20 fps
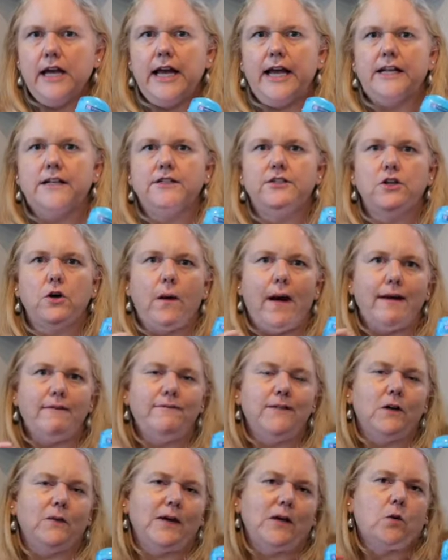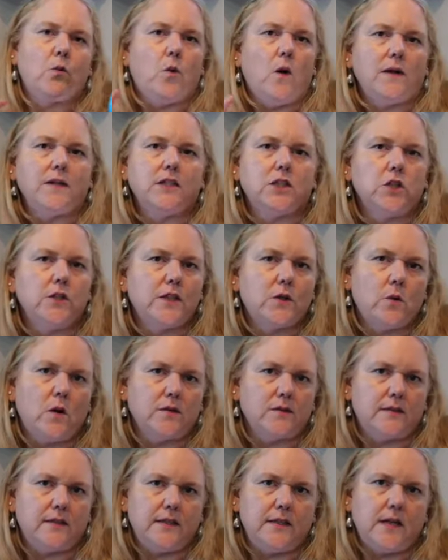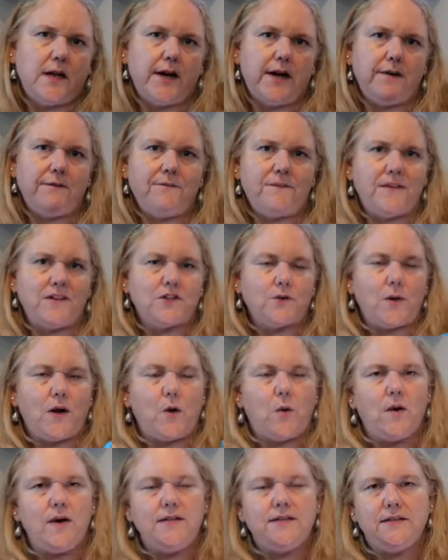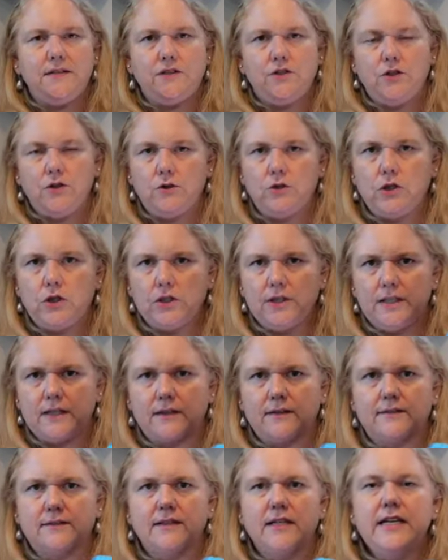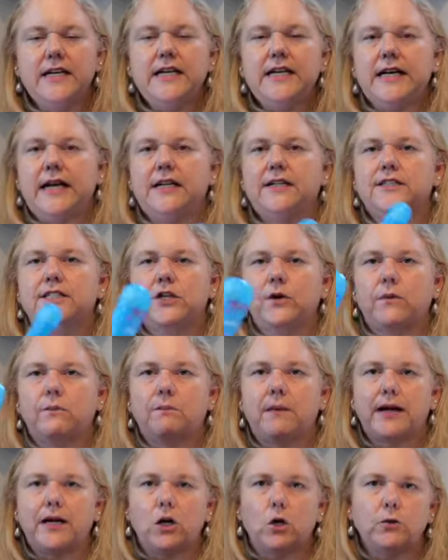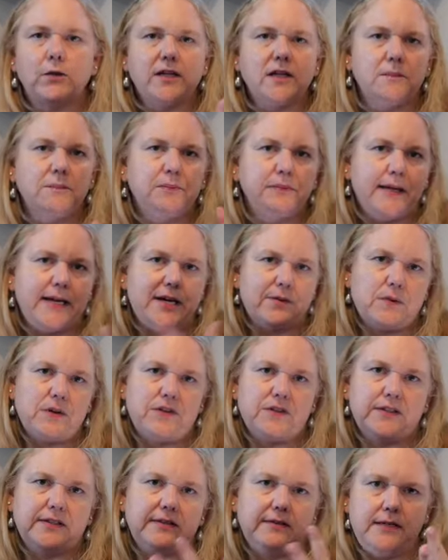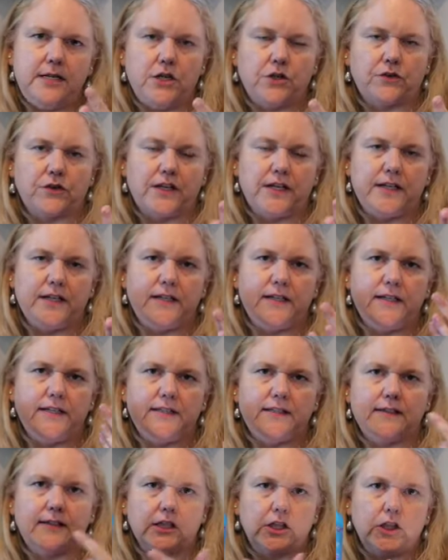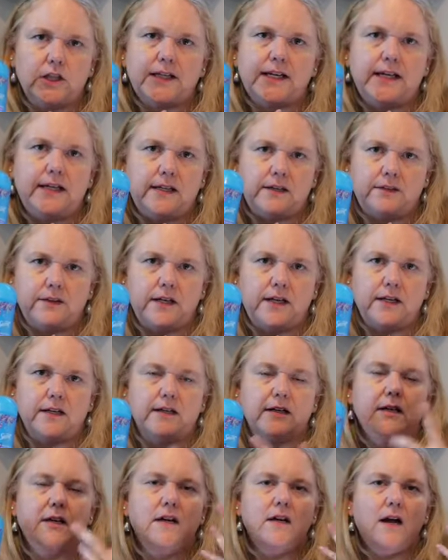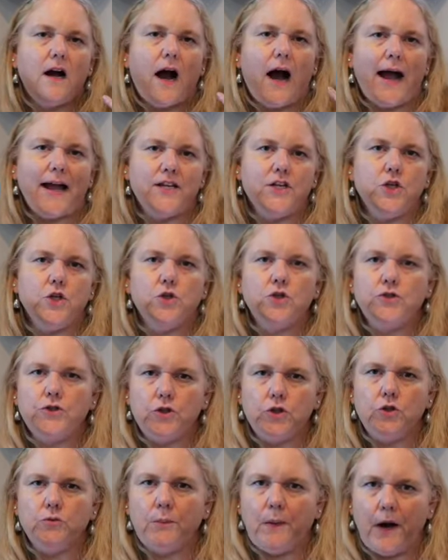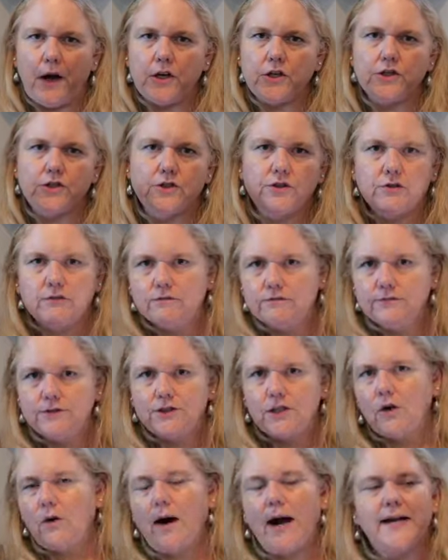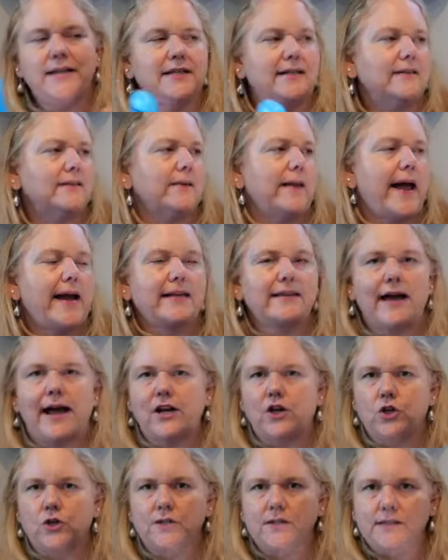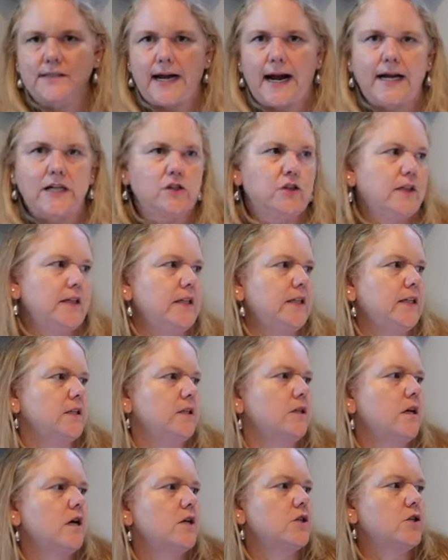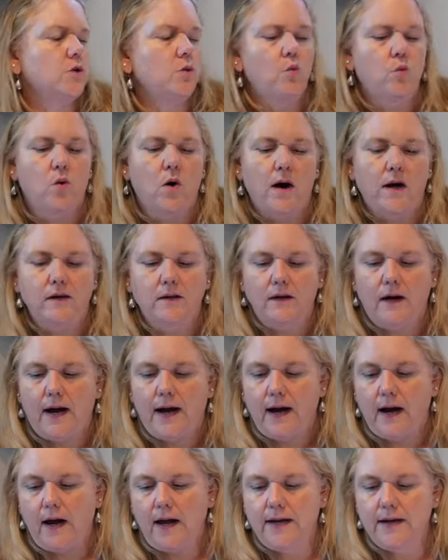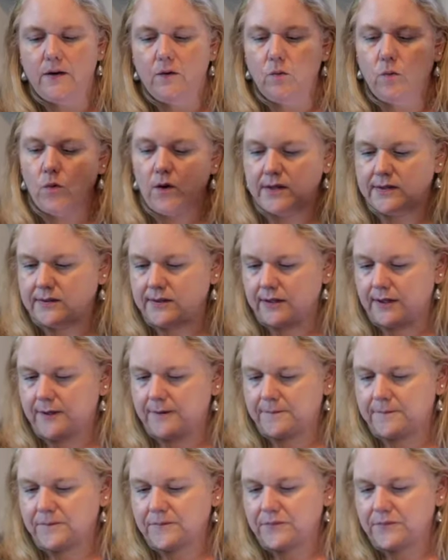And so I felt like one click wasn't enough, and so I always did two clicks. And so my only complaint with this secret is the clicking thing. I used too much, so I didn't like that I couldn't dial it in to what I wanted.